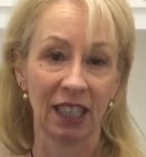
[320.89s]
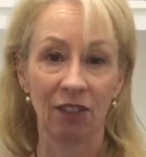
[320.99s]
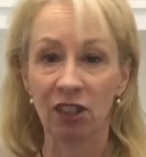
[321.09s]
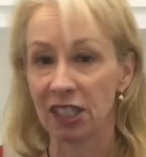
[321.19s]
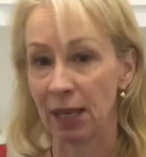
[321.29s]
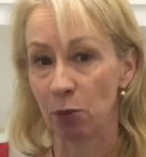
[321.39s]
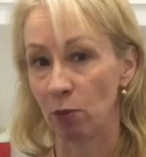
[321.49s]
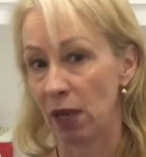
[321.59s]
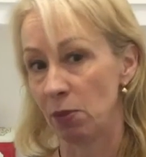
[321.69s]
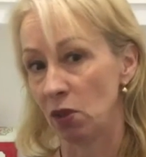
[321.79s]
For example,
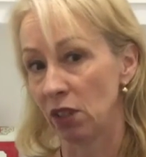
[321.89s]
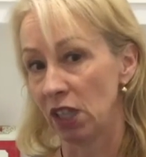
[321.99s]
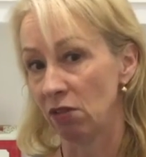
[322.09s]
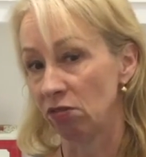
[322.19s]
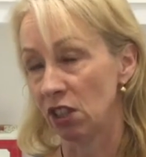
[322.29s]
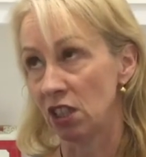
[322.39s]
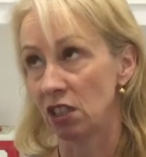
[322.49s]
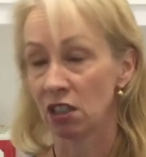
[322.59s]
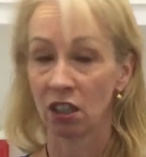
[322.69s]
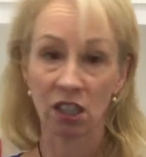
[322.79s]
maybe you'll eat
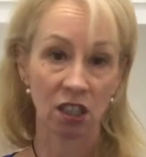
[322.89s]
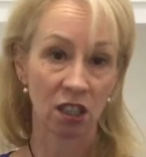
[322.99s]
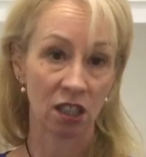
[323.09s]
rest the rest of